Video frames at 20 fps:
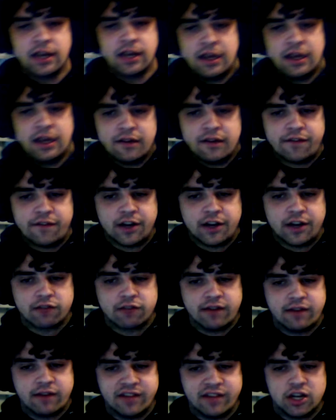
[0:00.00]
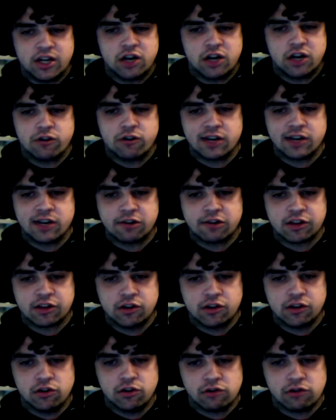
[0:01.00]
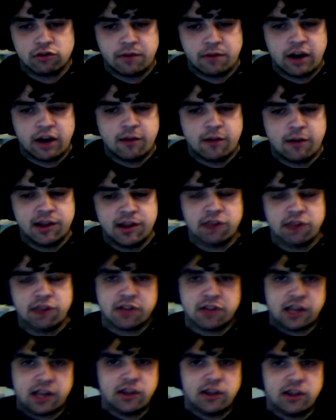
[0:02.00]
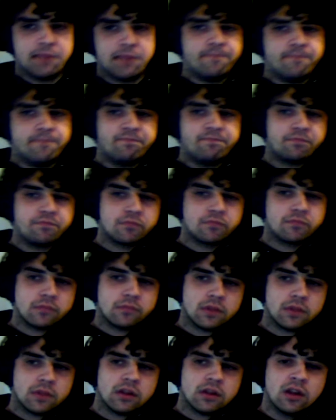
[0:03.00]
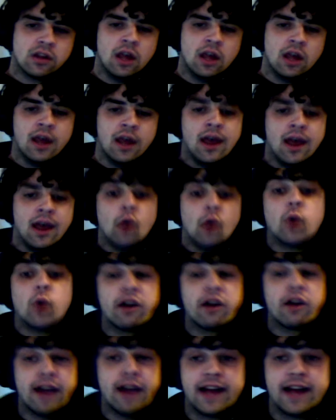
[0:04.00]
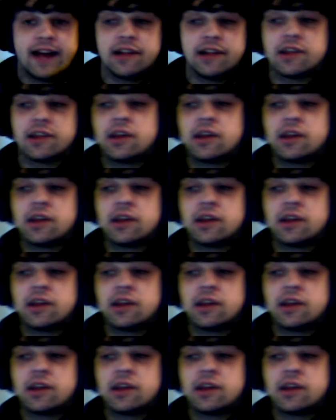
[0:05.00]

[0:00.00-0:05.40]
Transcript: find a Reveler or a Lingering Souls or a Pyromancer and then kill them. Whereas,